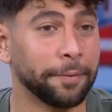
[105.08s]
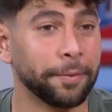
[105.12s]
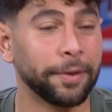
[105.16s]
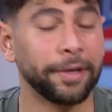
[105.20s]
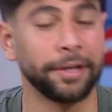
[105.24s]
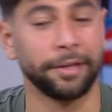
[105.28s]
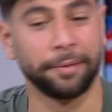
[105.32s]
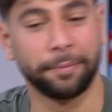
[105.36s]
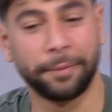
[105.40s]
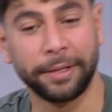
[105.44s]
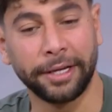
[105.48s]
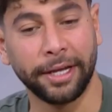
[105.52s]
but
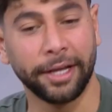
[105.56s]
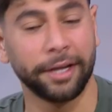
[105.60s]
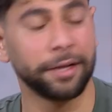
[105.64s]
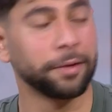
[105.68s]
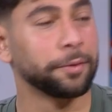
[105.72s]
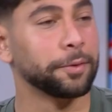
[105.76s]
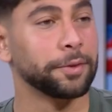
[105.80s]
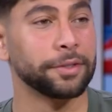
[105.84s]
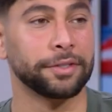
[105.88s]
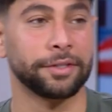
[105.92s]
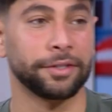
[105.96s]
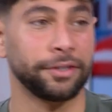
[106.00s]
in the beginning
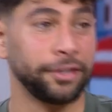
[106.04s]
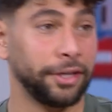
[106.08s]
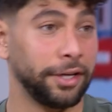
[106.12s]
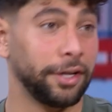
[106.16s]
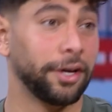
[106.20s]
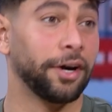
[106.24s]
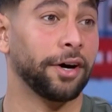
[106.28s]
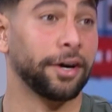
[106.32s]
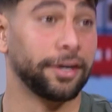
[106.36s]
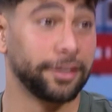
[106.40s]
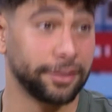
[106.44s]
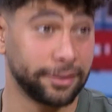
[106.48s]
it was really
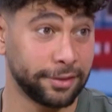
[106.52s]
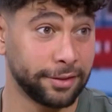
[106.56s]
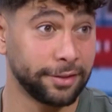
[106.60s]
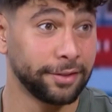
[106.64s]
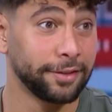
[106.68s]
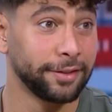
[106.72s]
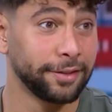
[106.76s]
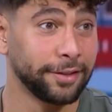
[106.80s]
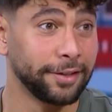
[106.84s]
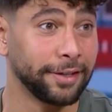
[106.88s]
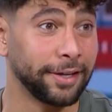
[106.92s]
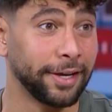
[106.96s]
hard.
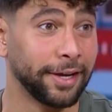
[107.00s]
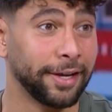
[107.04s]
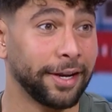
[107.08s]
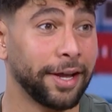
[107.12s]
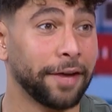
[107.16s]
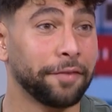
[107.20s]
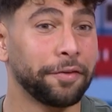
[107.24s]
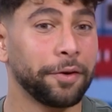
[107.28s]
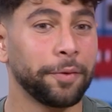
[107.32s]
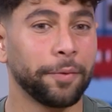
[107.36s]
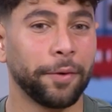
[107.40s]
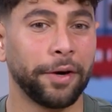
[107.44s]
Yeah, and
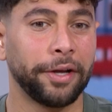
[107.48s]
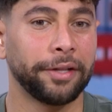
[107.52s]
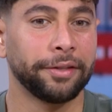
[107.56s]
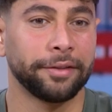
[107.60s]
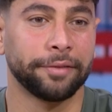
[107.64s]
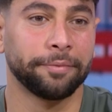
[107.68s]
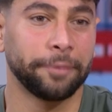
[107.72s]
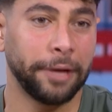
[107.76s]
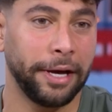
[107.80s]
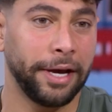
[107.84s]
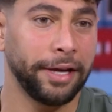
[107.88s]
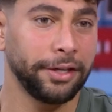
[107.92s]

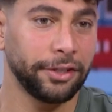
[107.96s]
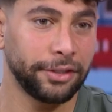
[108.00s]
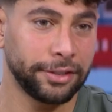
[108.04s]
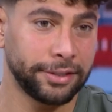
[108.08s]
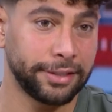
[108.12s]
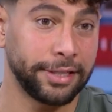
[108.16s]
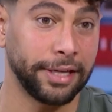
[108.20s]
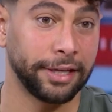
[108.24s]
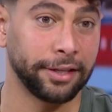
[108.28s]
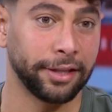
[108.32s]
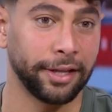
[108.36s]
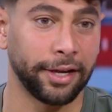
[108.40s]
everyone, but I
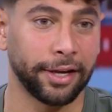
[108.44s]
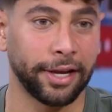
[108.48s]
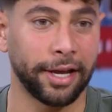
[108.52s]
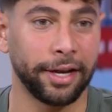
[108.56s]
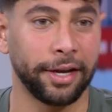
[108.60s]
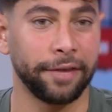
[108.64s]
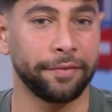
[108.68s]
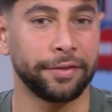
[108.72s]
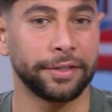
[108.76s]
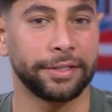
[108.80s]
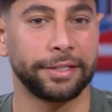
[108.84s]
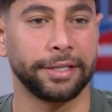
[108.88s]
understand, like I
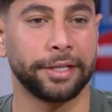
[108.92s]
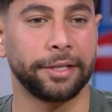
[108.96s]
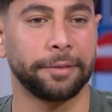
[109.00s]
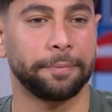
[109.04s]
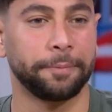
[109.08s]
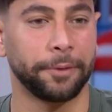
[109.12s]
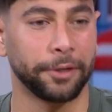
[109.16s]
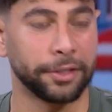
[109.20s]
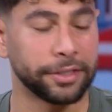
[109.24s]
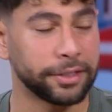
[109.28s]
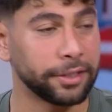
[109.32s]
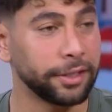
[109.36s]
never take
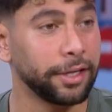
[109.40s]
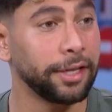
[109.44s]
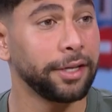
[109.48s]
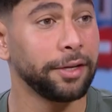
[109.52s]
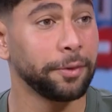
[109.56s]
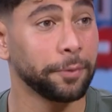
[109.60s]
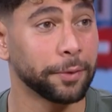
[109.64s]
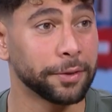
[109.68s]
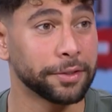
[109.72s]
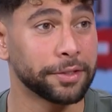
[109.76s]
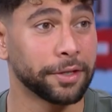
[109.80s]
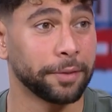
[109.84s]
it
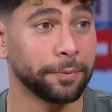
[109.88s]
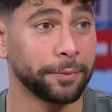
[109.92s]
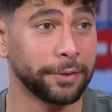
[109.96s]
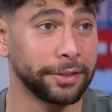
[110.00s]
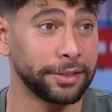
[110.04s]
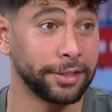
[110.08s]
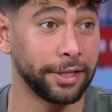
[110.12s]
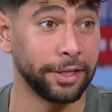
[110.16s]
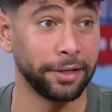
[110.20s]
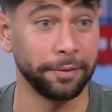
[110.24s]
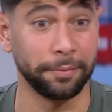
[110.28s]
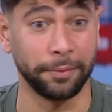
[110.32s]
personally when someone
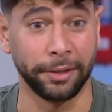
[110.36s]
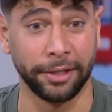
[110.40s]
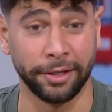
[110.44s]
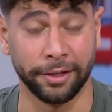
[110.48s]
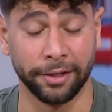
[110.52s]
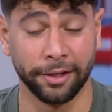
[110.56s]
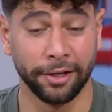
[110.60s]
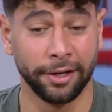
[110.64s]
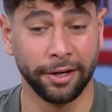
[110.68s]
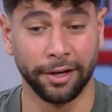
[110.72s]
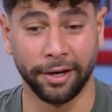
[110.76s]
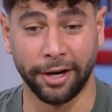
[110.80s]
telling
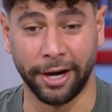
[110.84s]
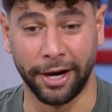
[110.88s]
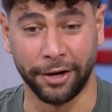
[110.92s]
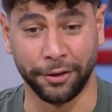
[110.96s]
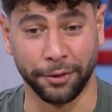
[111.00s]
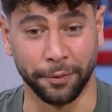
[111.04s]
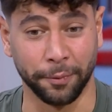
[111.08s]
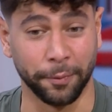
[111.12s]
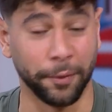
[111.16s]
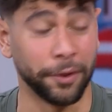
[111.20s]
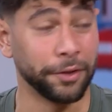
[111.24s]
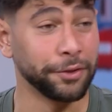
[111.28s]
me I
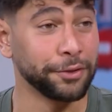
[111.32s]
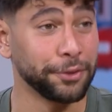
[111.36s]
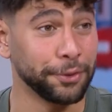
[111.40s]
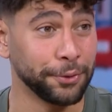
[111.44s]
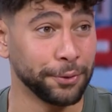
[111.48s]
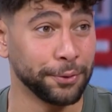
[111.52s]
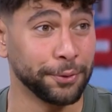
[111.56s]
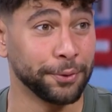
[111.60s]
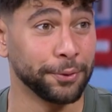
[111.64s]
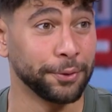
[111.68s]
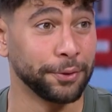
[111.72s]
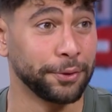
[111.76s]
don't want
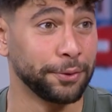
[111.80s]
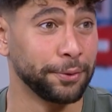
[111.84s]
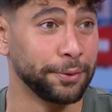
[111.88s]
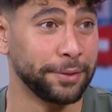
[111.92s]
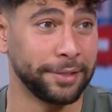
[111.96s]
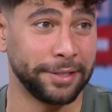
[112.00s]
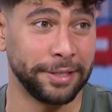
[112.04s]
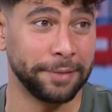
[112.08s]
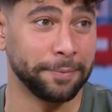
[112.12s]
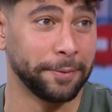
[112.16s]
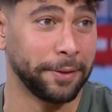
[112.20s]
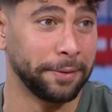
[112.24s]
you to
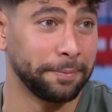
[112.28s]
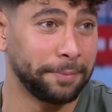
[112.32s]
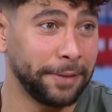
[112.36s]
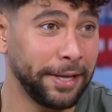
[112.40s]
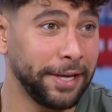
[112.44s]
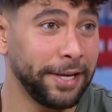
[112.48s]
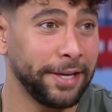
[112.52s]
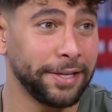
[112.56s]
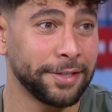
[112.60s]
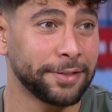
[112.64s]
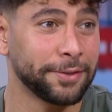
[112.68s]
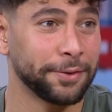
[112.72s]
see my
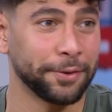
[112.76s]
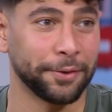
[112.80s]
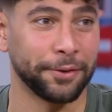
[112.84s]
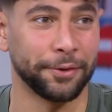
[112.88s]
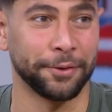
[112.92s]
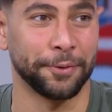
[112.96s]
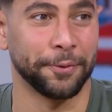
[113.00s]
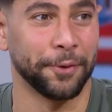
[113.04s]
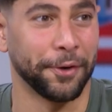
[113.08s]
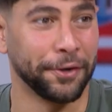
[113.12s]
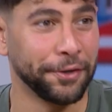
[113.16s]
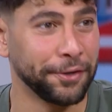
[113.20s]
place or
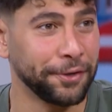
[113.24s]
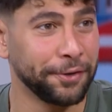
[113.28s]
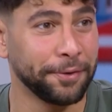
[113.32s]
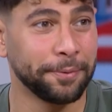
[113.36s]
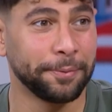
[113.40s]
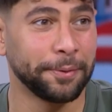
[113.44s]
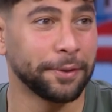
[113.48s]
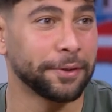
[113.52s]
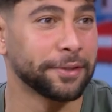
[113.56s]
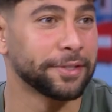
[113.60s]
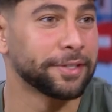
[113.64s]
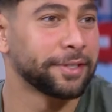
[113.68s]
who are you,
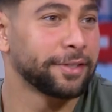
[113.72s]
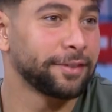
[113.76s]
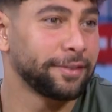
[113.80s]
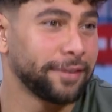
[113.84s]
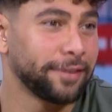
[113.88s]
because